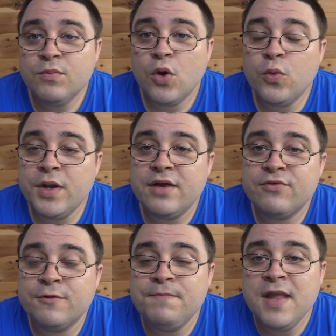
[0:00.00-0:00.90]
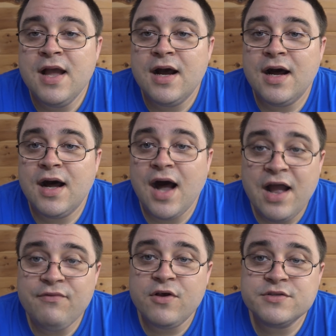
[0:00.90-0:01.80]
or whatever.
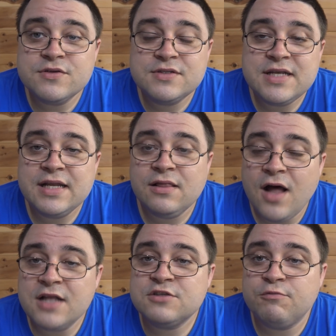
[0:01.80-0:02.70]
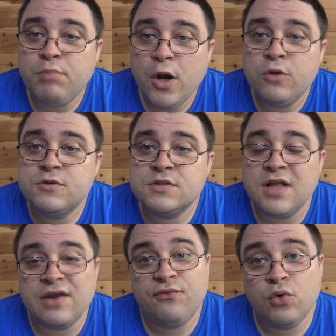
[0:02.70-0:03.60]
I've also seen lots of posts,
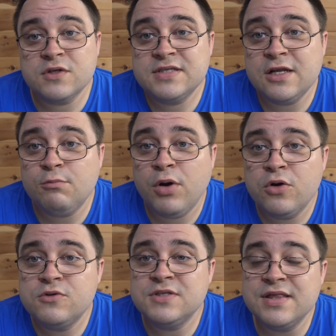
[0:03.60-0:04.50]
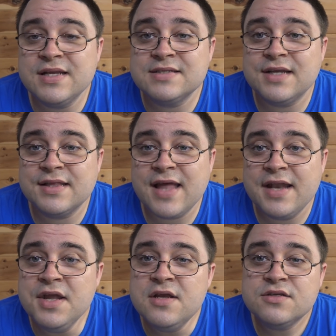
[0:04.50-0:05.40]
like for sale posts and things like
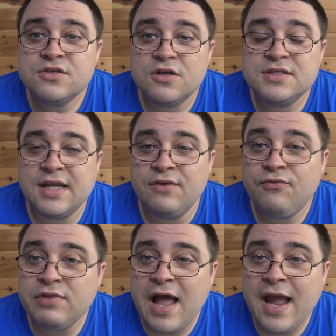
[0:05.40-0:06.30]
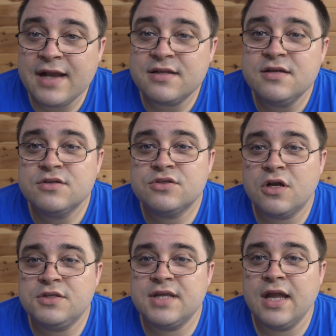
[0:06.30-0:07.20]
that, start to get flagged,
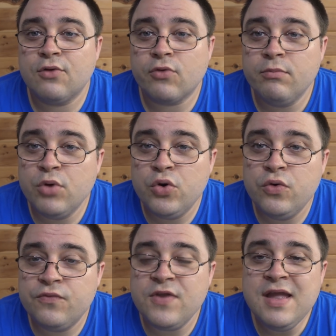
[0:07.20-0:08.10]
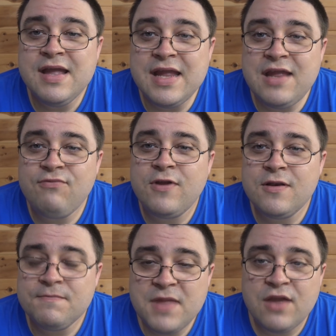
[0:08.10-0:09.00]
start to get removed.
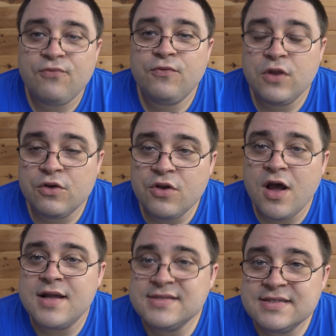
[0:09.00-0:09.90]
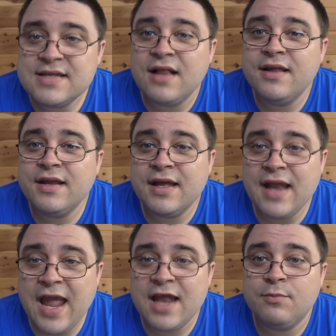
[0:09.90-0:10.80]
Even if you're not selling an
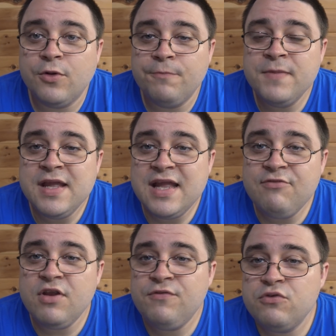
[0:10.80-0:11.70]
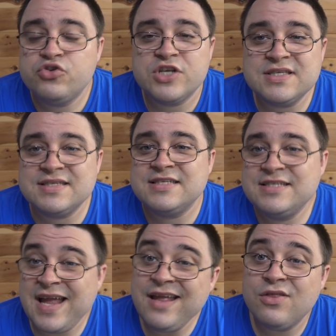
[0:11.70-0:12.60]
animal, even if you just
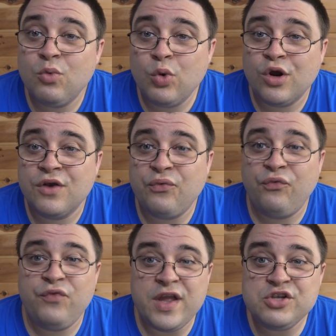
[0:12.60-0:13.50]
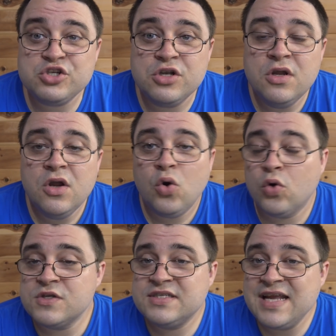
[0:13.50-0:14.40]
say the word fish
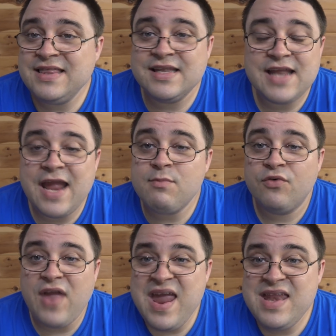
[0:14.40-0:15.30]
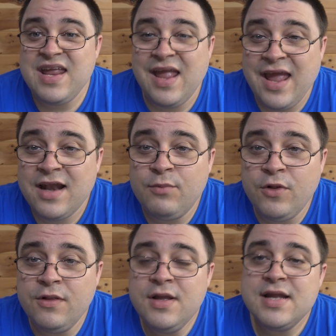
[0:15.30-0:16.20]
or say the name of any
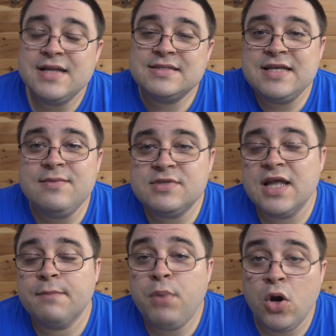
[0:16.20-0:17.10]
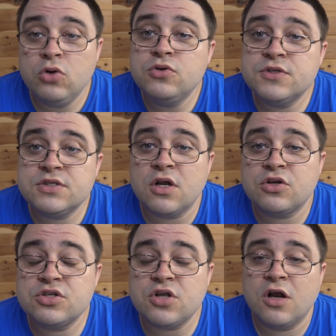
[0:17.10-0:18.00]
animal, it seems like posts are
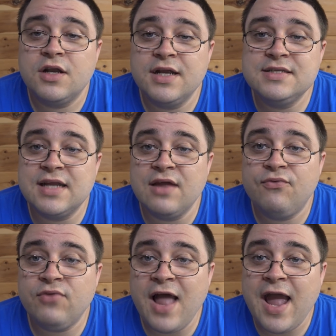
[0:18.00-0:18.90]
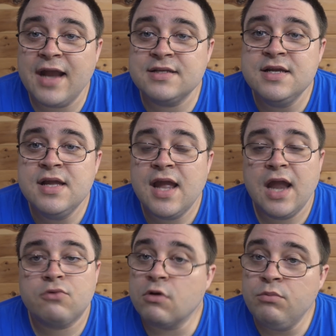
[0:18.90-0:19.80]
starting to get flagged
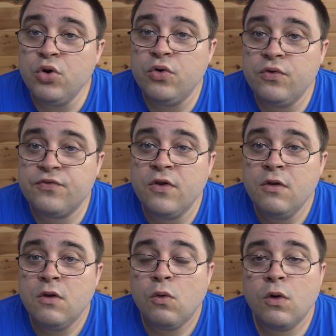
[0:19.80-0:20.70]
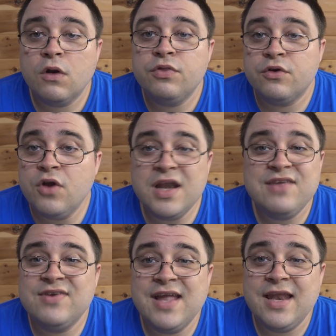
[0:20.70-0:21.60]
and removed, or they're not
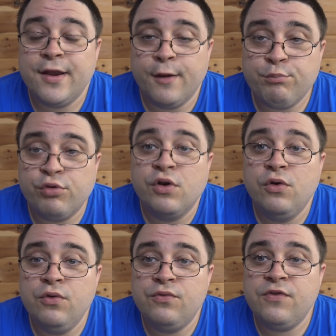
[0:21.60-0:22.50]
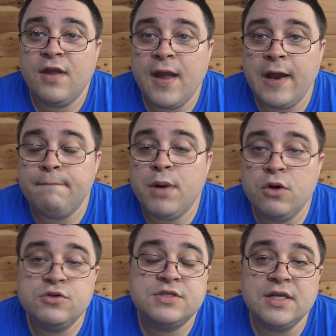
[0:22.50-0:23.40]
even getting approved and
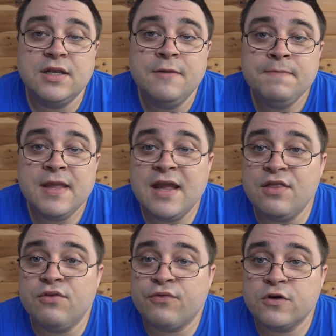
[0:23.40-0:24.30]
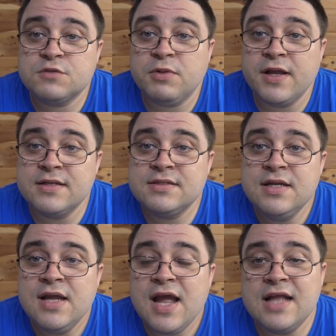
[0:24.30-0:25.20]
posted in the first place.
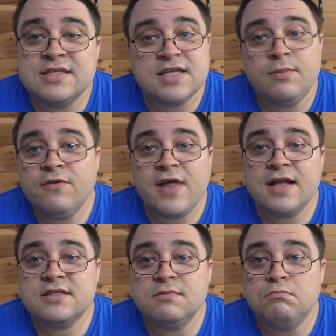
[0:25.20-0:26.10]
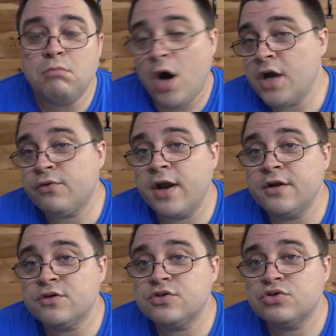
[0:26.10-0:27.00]
And some of that's
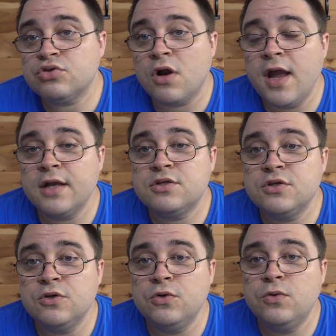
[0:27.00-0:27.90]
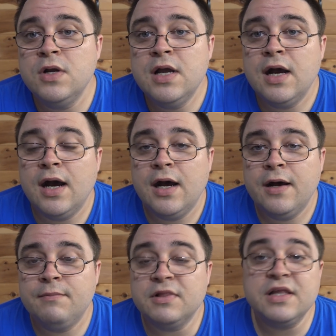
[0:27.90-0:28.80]
moderators trying to
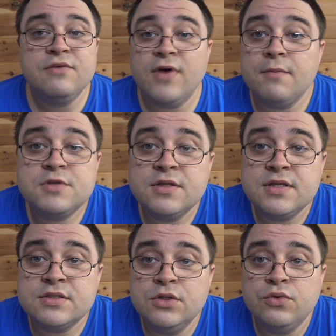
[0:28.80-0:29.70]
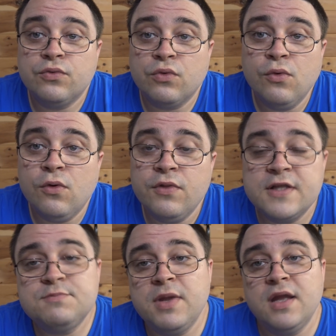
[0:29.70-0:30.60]
live up to this new rule
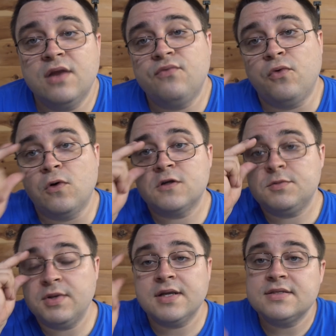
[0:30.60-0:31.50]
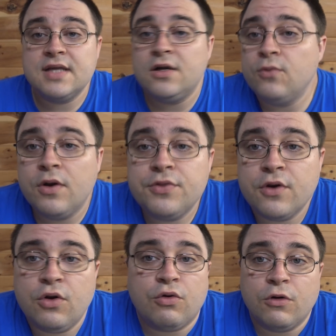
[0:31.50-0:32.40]
that's being enforced, because they don't want
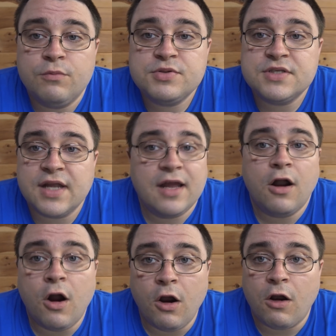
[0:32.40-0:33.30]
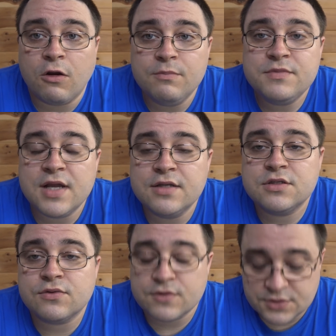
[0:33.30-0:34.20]
their groups to get harmed
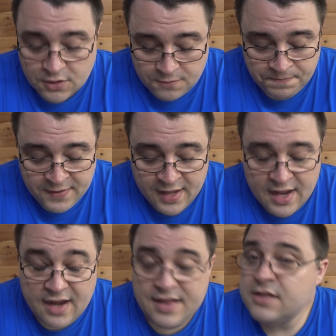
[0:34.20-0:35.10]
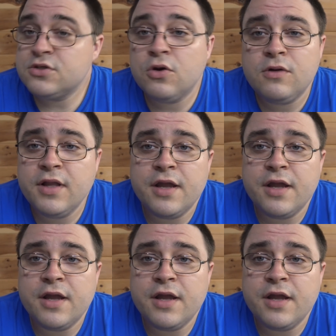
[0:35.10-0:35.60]
as a result. And that's totally